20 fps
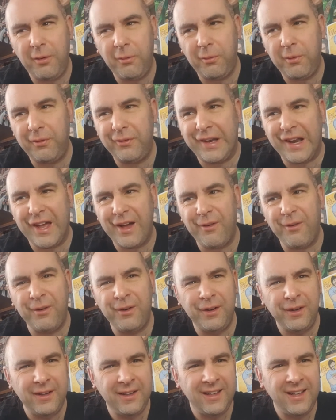We're now
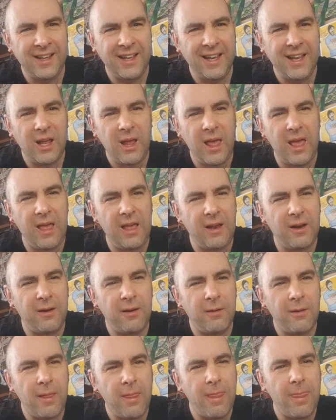in
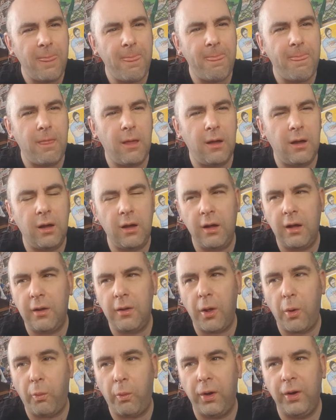
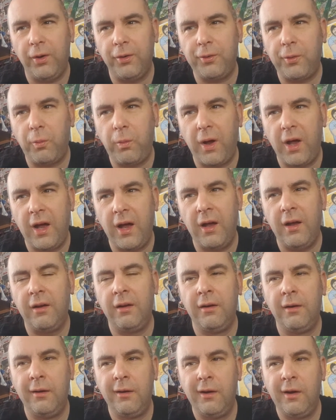a world where
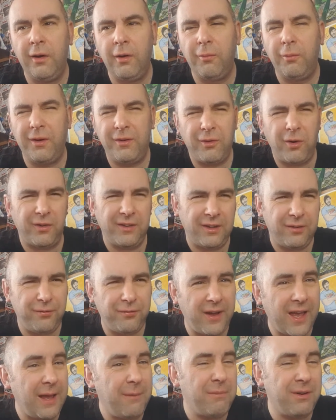we've got this
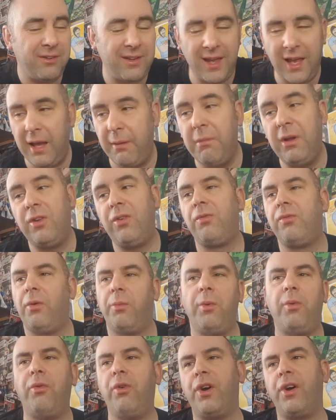famous image
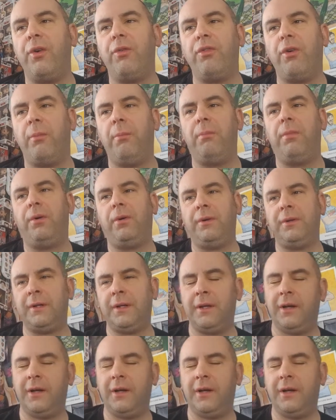from the Royal Rumble